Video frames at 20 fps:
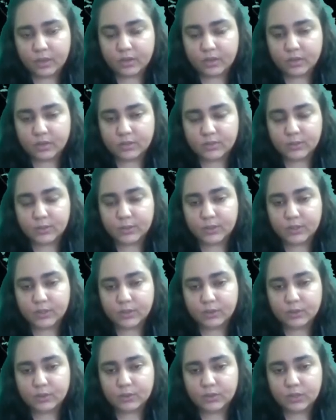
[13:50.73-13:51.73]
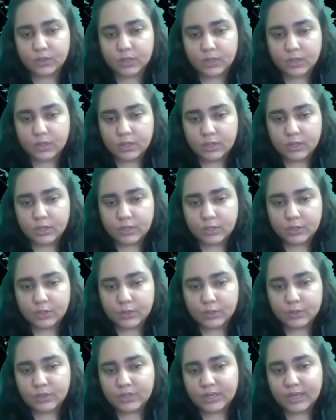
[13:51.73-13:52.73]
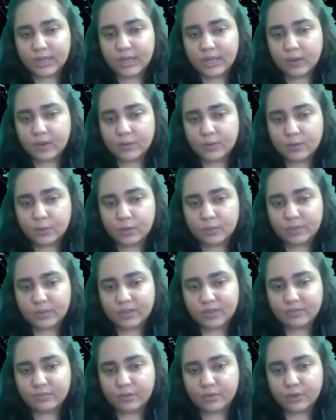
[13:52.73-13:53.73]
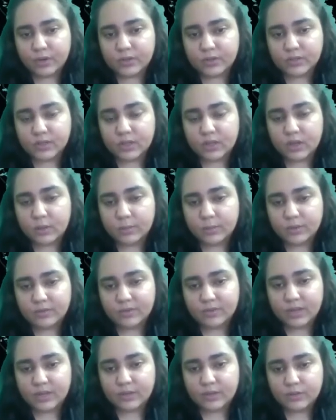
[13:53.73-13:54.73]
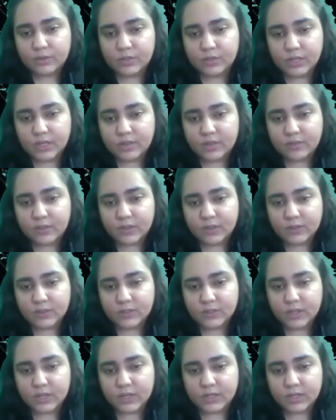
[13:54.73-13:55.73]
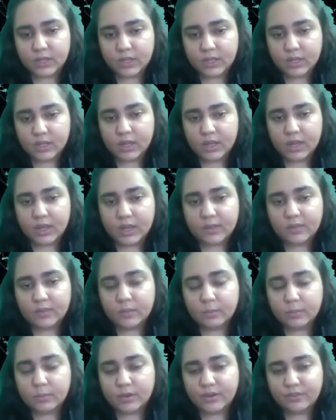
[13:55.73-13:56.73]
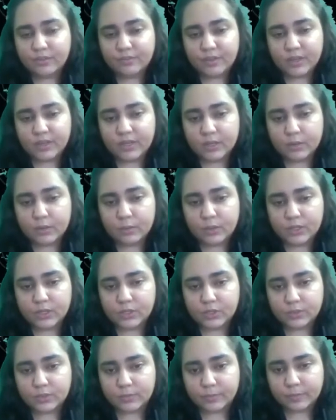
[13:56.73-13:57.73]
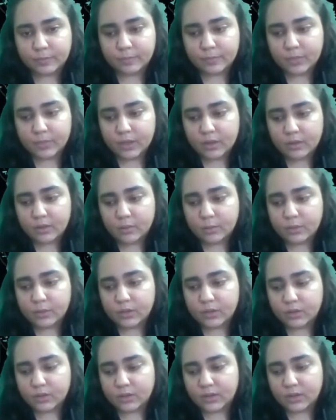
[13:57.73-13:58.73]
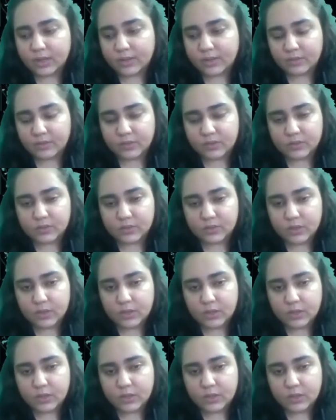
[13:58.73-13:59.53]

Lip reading: Sorry, you could take out 1 by 4 as a common value, take it that side, and the modified equation would look like this.